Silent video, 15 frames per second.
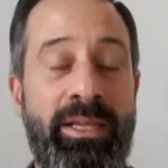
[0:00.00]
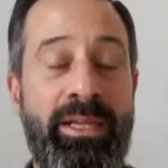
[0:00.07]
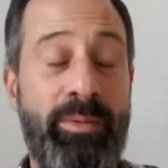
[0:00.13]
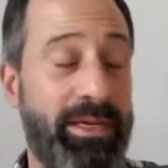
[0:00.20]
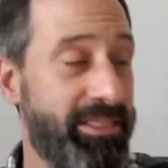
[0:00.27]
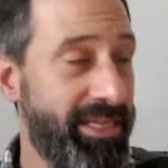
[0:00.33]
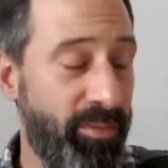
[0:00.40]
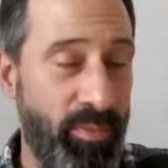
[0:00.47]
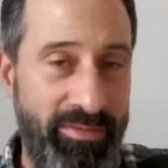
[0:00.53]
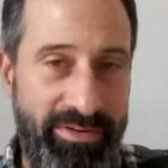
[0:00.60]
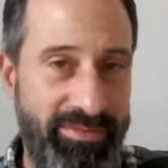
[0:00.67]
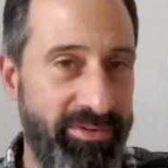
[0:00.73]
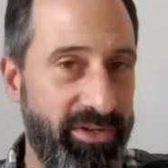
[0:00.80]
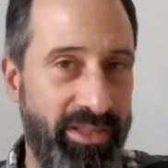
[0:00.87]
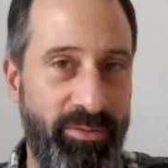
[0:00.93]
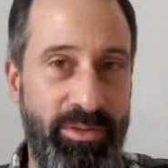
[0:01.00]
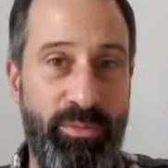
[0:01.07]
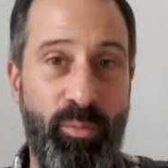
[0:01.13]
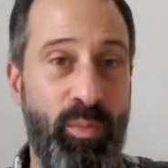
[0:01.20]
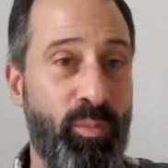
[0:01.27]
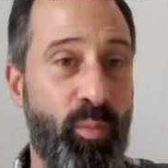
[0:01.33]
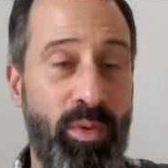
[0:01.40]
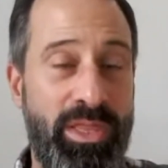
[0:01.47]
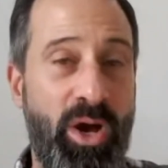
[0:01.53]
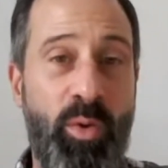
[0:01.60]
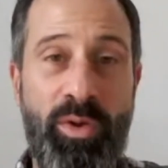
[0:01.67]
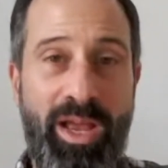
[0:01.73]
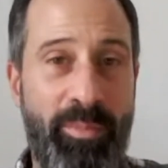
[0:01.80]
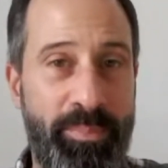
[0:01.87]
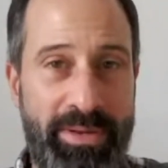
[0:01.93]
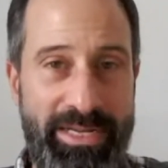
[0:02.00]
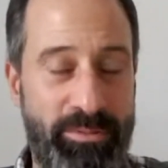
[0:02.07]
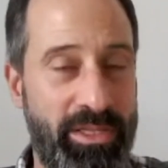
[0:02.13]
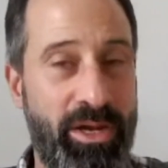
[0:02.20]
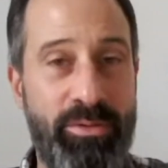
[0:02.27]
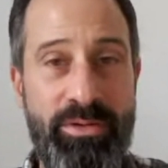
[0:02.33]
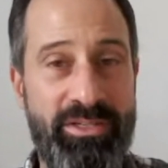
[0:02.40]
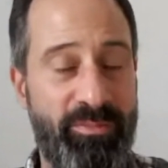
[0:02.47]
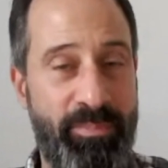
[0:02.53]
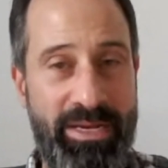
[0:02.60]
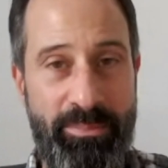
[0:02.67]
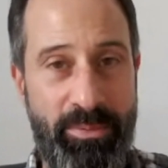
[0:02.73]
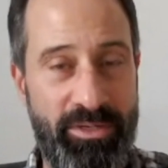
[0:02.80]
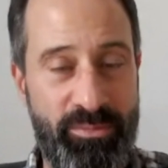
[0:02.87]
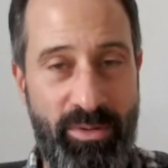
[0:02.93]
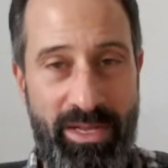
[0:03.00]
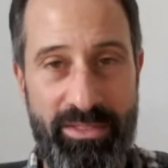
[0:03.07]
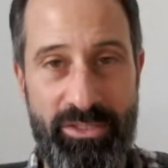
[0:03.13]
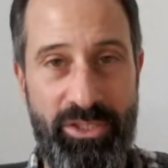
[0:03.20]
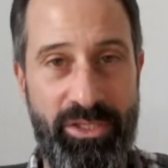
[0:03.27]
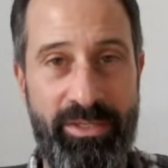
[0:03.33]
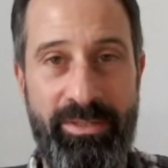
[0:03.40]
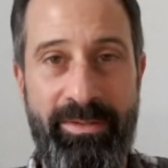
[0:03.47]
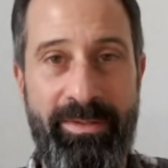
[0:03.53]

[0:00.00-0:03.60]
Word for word: I say we've even done that with whole companies, with hundreds of people as well, to